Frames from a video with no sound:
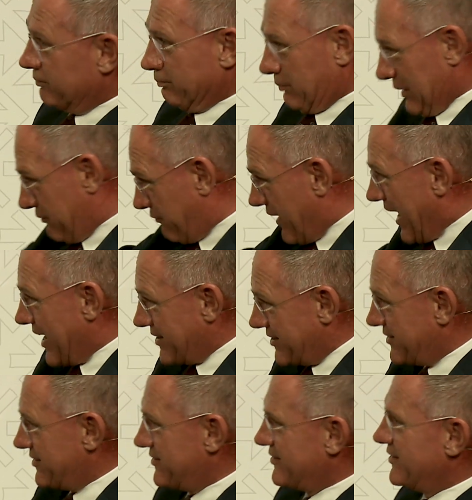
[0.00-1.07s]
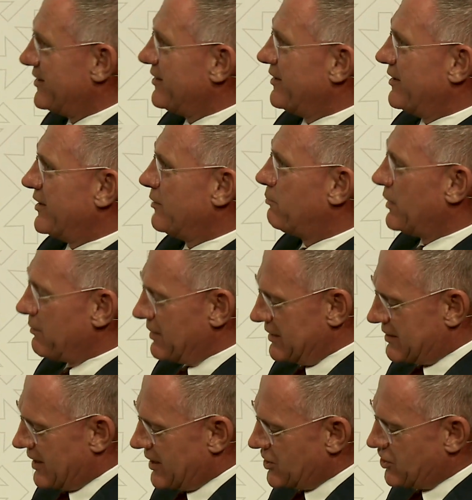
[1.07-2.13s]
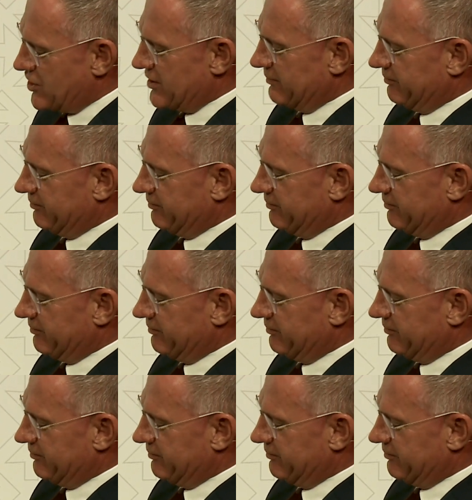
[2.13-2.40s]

but fast implementation.